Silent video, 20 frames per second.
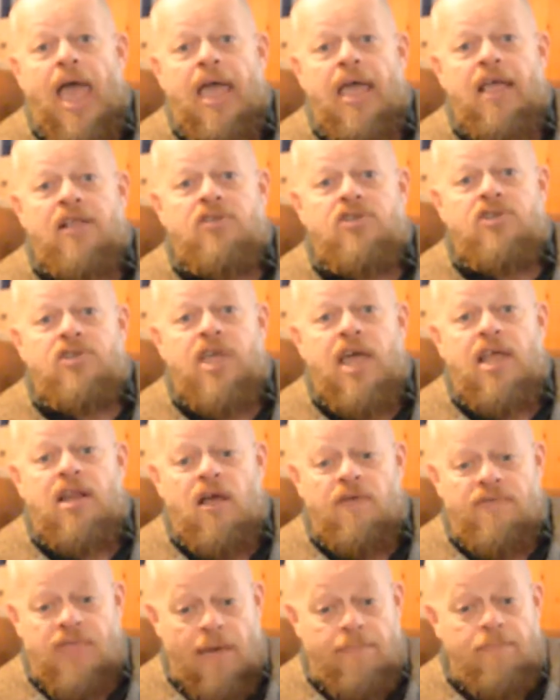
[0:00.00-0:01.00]
Instead
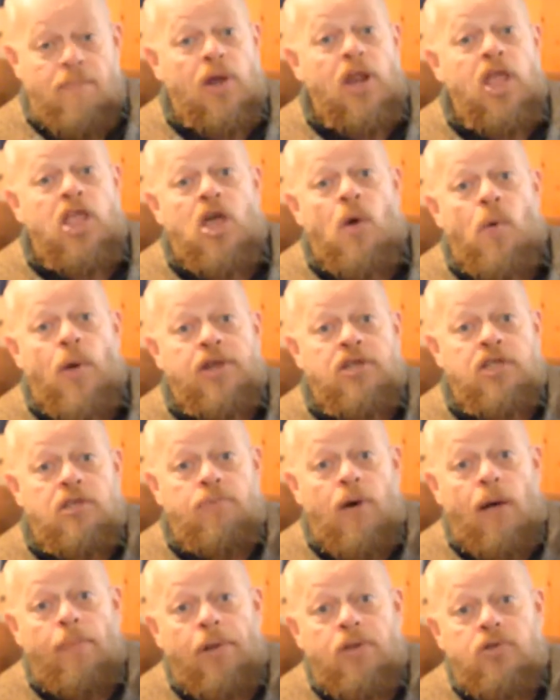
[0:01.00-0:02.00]
of that money going to the
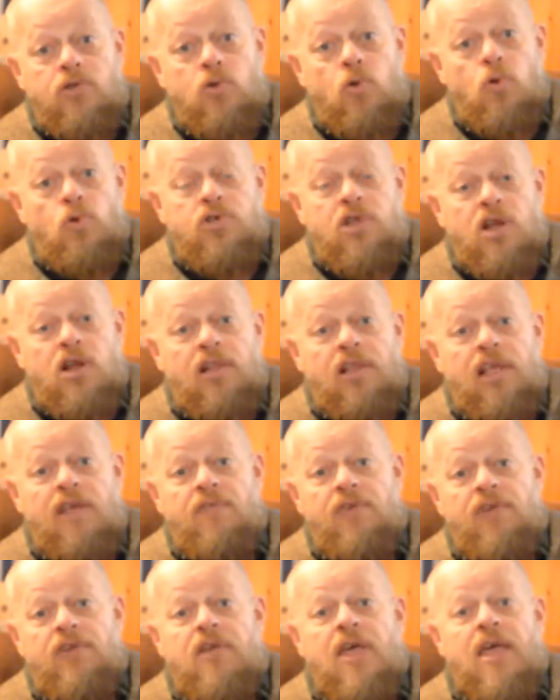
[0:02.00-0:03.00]
public schools in
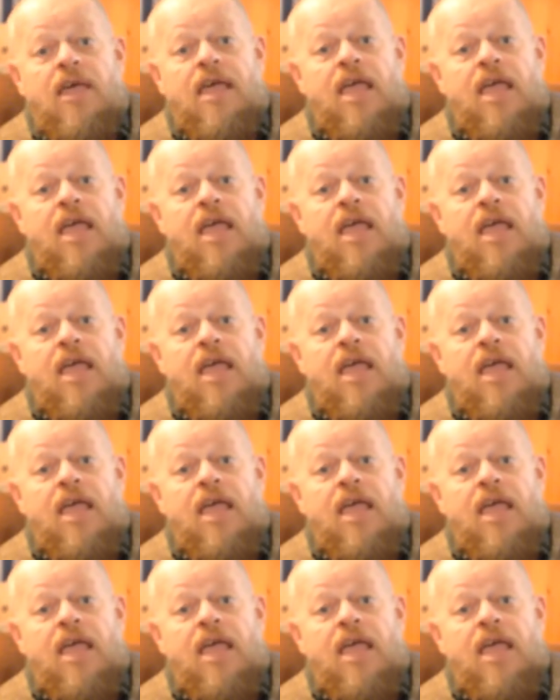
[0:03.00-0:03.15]
Cleveland,